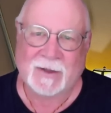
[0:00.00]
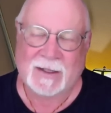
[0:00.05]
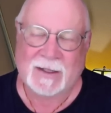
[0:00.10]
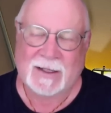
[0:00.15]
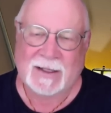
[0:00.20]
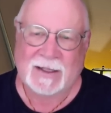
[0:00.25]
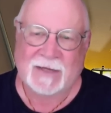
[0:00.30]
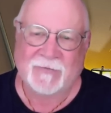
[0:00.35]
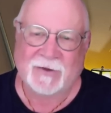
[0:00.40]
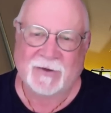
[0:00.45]

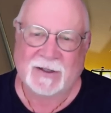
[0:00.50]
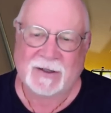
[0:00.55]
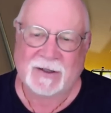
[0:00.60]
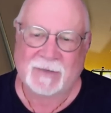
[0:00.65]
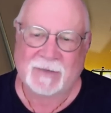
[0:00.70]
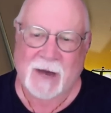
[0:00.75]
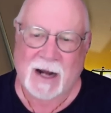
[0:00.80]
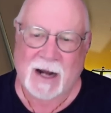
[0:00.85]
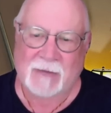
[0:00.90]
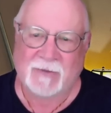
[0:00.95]
If it's at
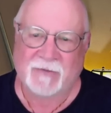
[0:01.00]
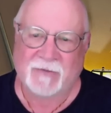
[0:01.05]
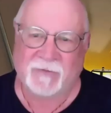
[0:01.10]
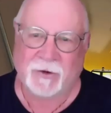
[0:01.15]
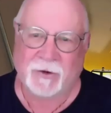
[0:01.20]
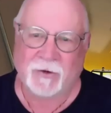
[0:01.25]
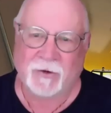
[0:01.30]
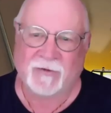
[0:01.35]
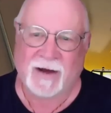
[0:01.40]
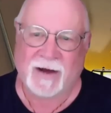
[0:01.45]
the bottom of a
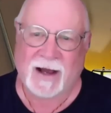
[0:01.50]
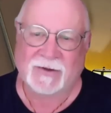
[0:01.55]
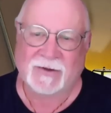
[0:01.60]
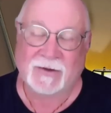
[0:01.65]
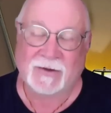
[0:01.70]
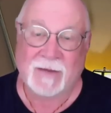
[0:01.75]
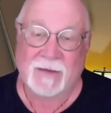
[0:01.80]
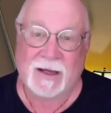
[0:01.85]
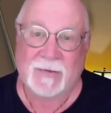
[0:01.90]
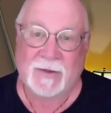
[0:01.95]
crevasse,
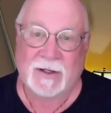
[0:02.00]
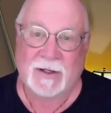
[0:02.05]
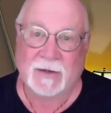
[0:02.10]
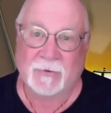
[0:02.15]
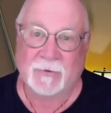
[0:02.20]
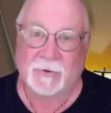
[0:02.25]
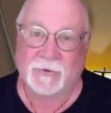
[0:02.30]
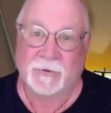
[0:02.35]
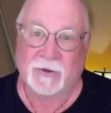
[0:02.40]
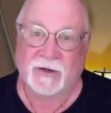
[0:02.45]
it may be
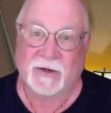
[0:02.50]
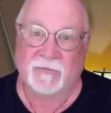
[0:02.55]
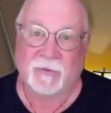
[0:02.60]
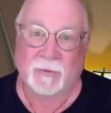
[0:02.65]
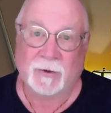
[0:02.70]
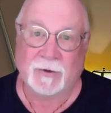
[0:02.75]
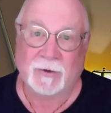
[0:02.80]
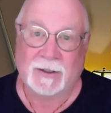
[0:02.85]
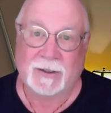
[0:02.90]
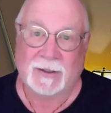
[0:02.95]

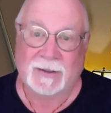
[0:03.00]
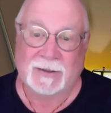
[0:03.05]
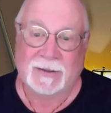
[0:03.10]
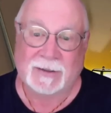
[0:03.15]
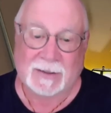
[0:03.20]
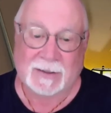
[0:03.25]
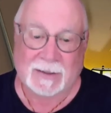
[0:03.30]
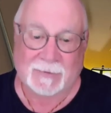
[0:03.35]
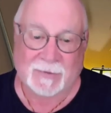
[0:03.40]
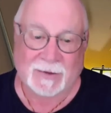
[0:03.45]
unretrievable.
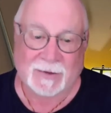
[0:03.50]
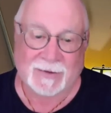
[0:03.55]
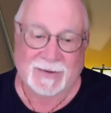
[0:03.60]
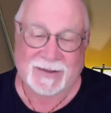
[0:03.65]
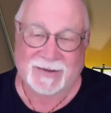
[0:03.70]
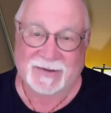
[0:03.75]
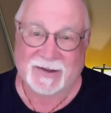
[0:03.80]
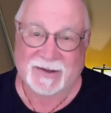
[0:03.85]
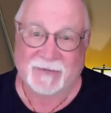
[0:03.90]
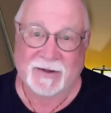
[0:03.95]
But
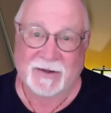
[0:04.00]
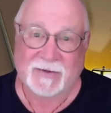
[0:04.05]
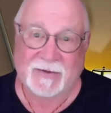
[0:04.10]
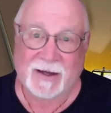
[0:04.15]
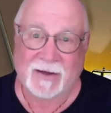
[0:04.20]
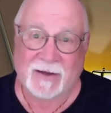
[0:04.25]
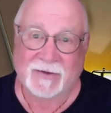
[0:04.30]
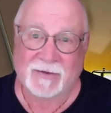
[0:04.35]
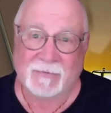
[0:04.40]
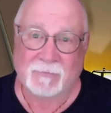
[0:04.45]

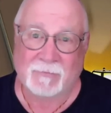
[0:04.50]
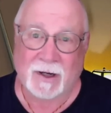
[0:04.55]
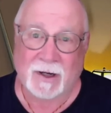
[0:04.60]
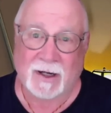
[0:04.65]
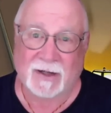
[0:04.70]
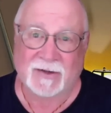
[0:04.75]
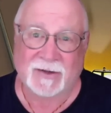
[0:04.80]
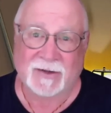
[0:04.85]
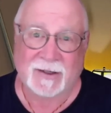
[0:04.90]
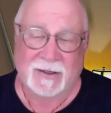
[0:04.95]

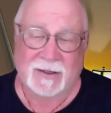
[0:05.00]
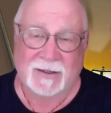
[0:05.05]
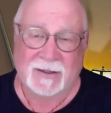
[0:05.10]
$70,000.